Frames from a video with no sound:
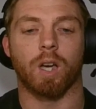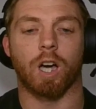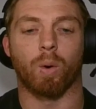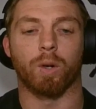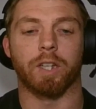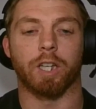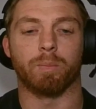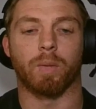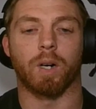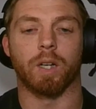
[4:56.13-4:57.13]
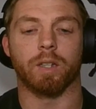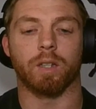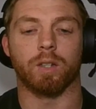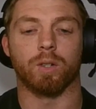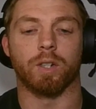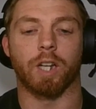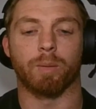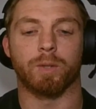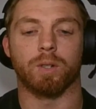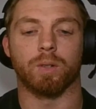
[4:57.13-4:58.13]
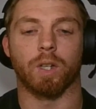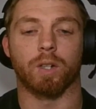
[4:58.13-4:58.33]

I want to get my unit up to, it